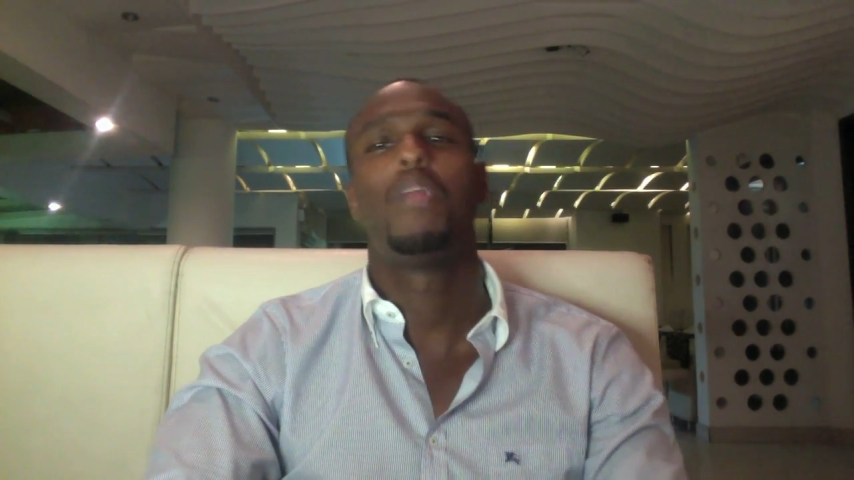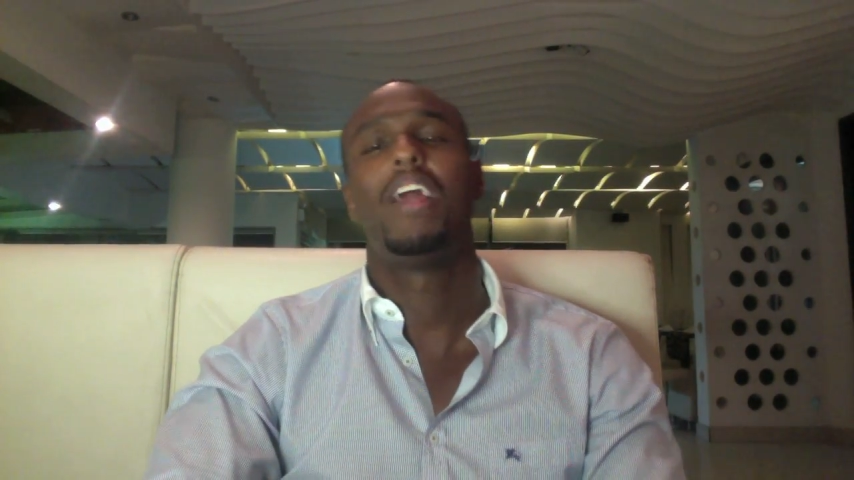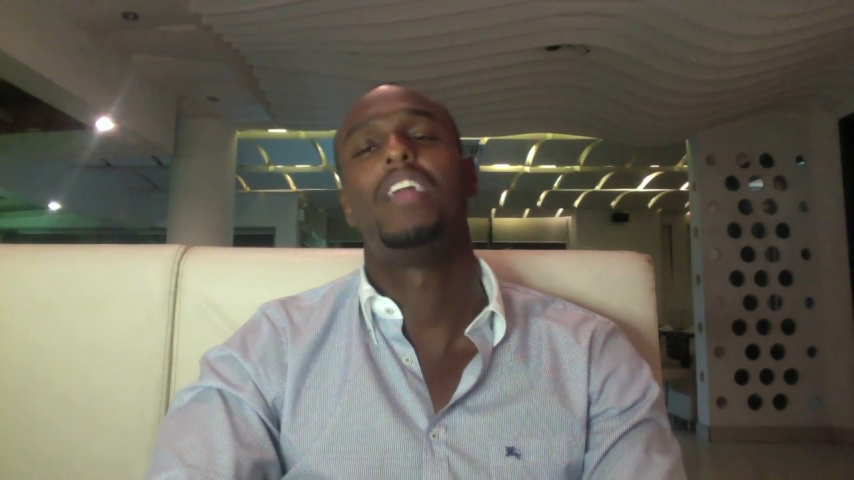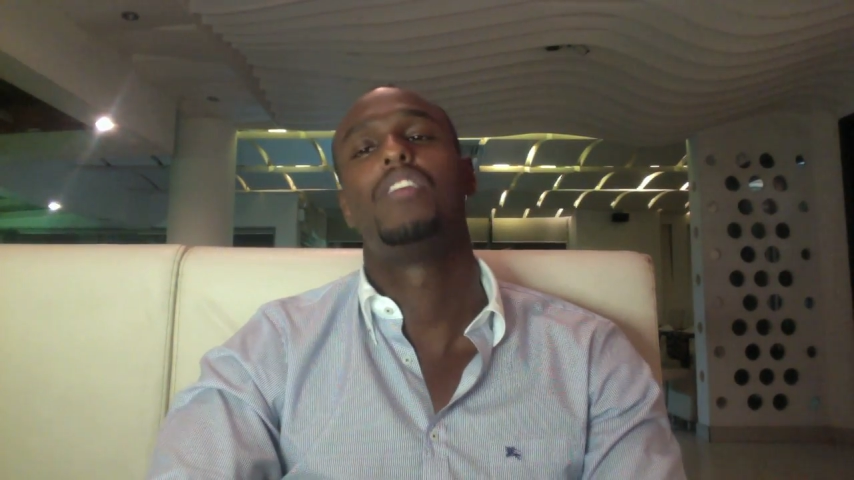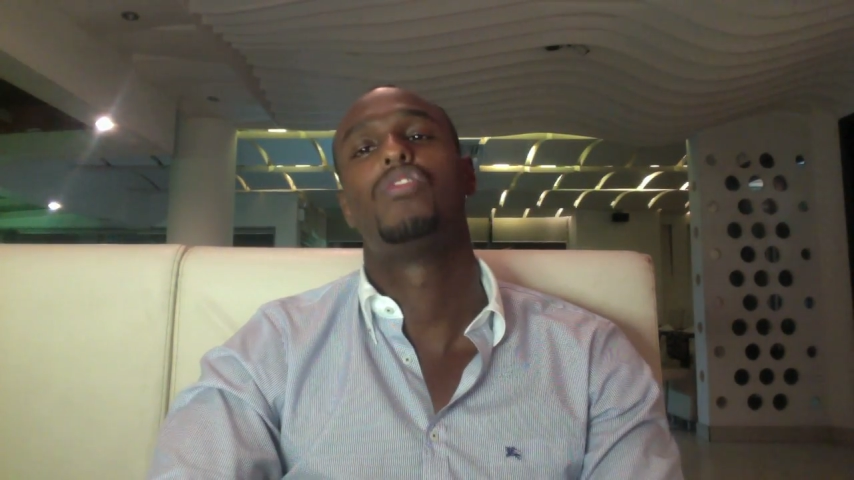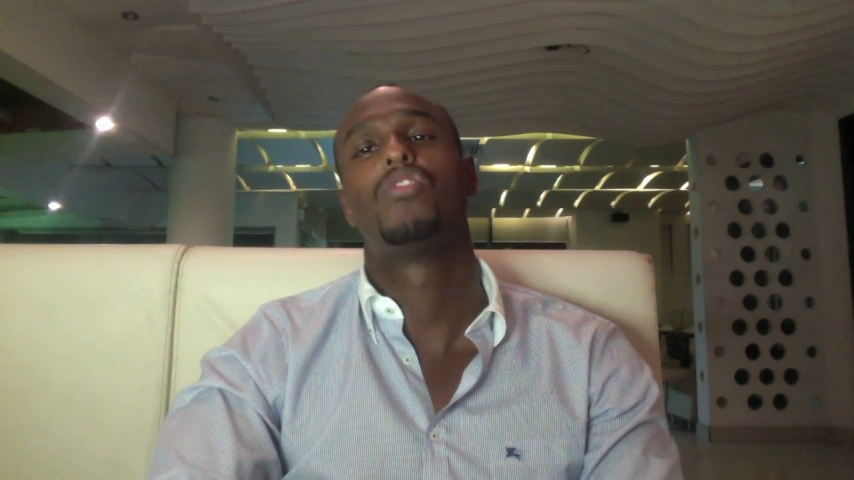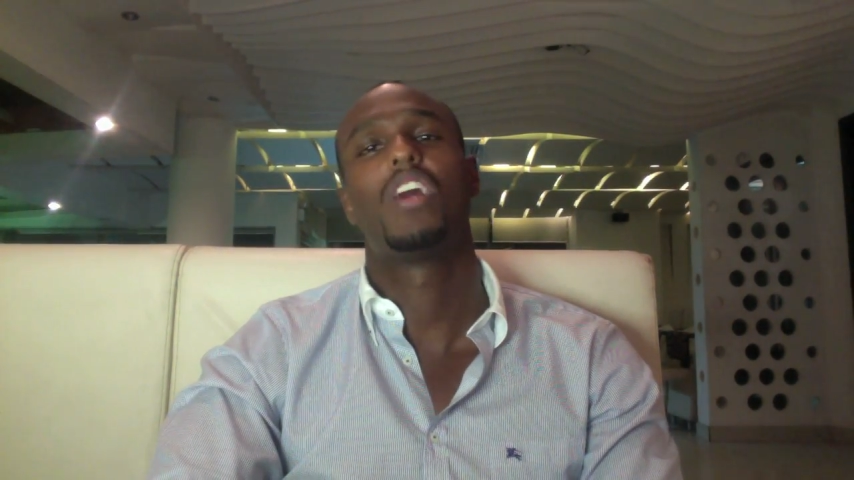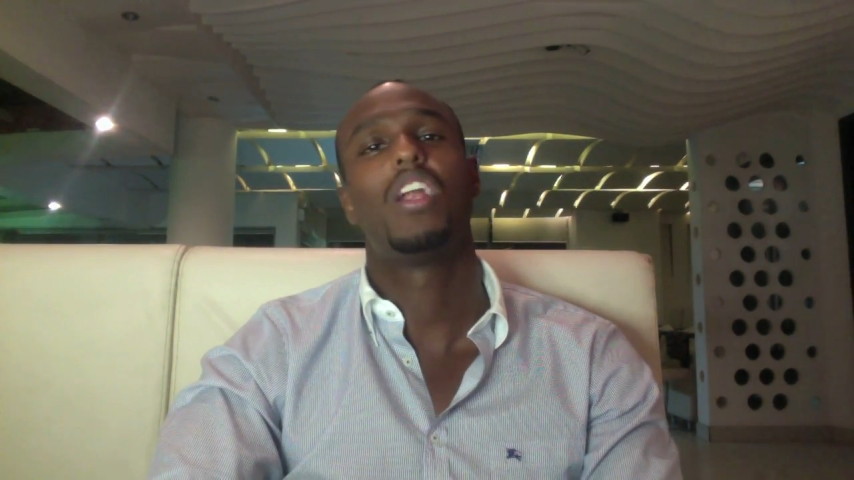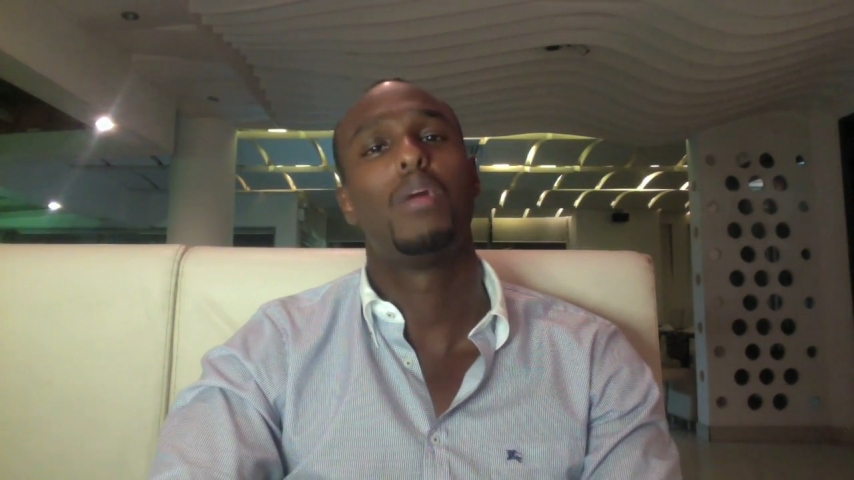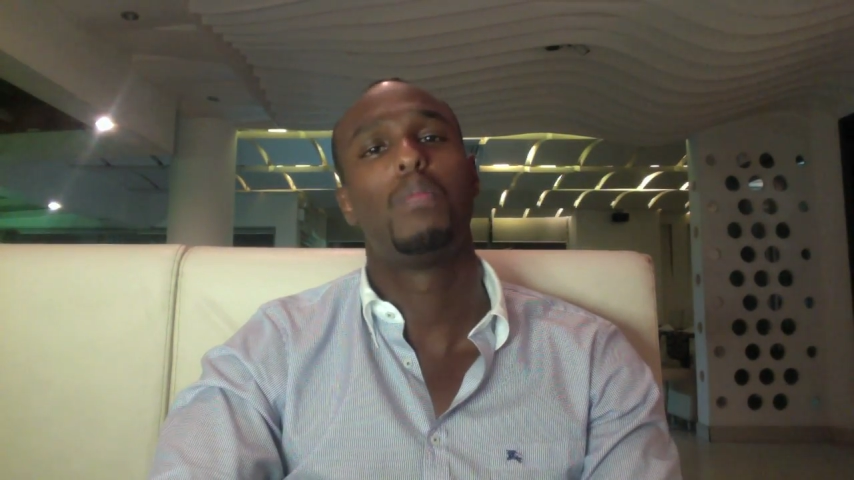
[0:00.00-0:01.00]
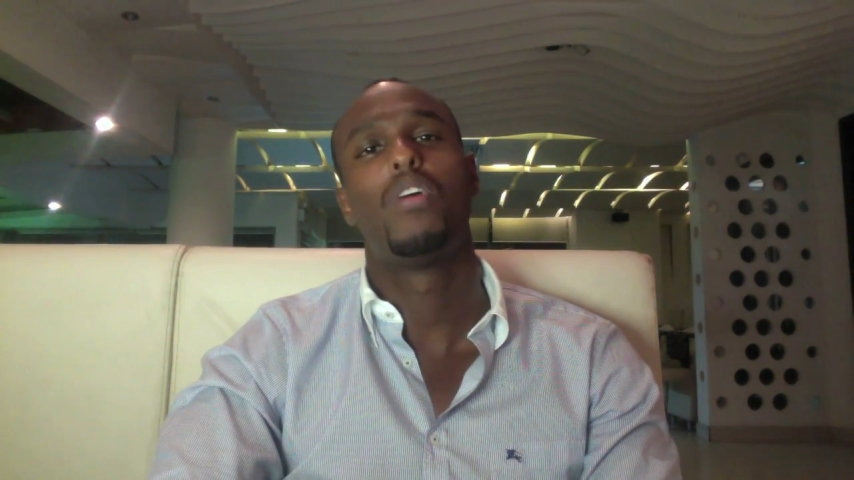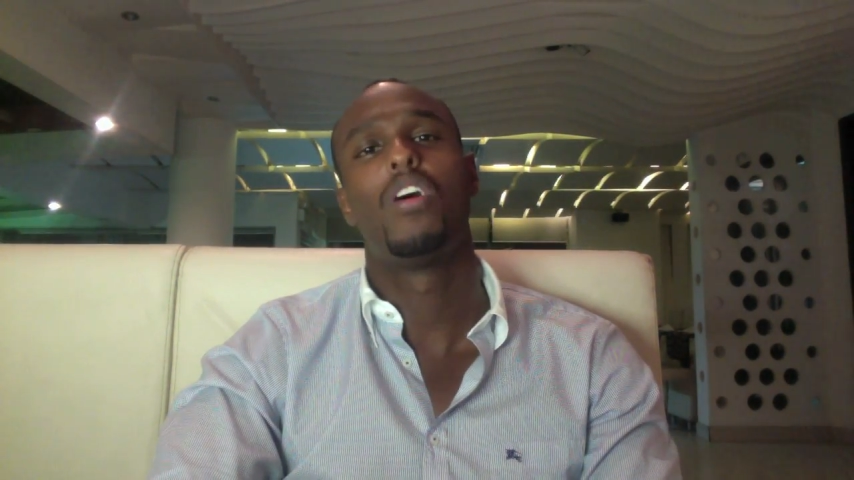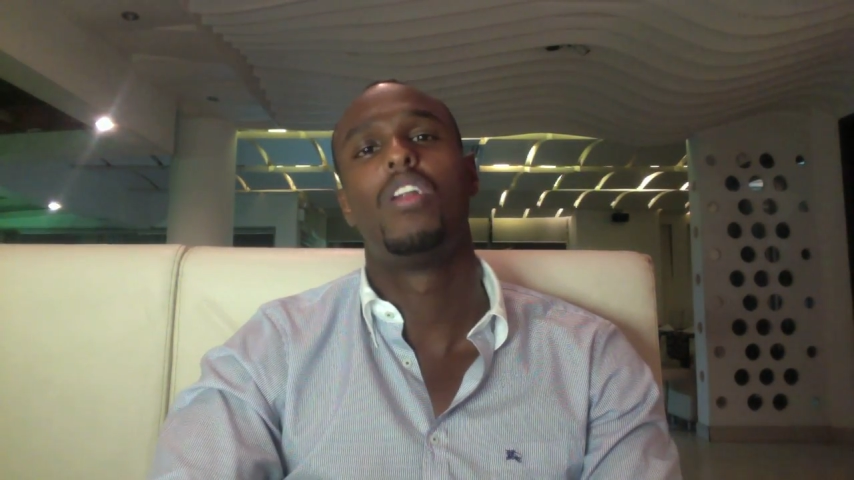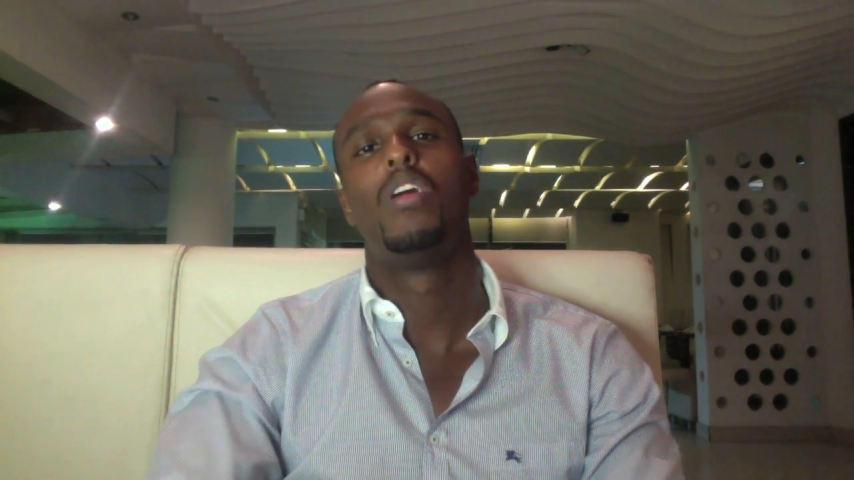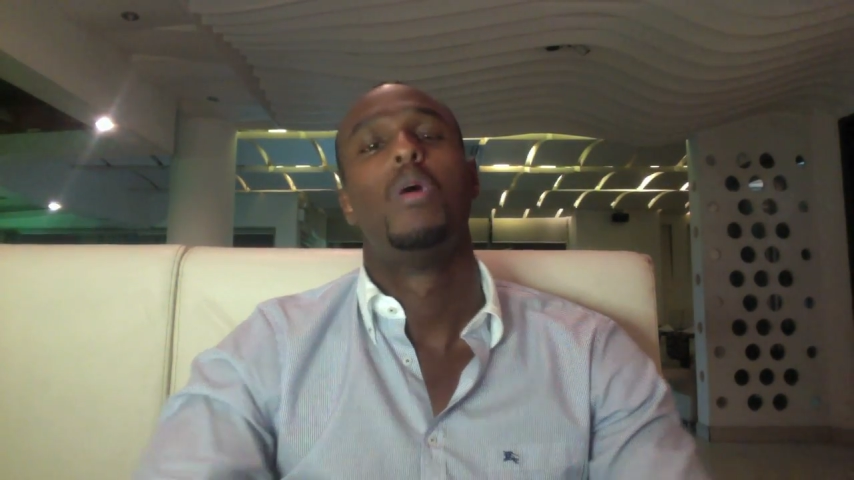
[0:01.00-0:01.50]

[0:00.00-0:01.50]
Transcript: planning to study abroad,